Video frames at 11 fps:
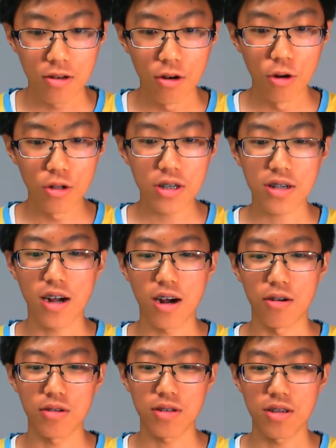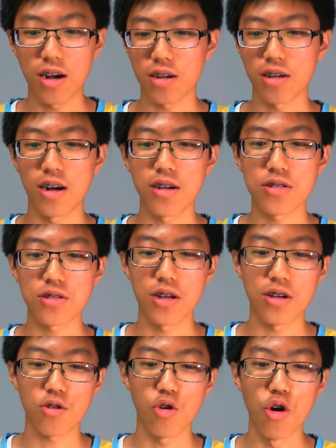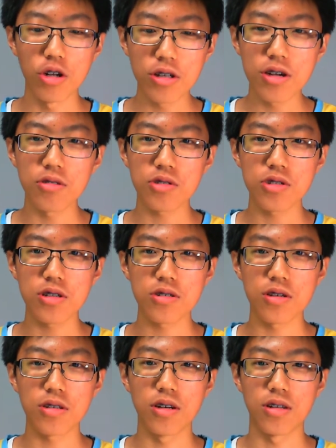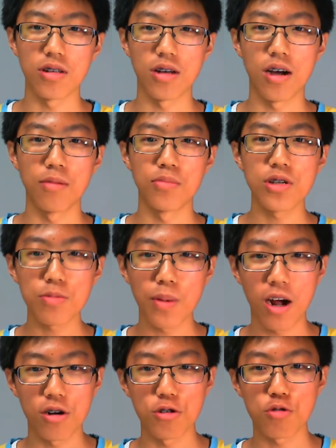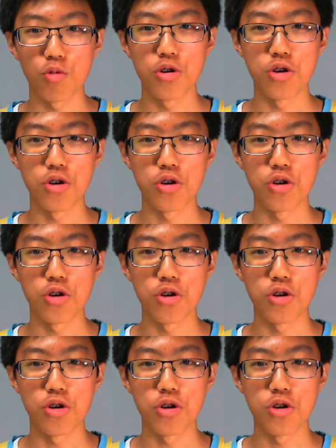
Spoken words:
Holy cow. Yeah, guys, like, early in the season, these battles were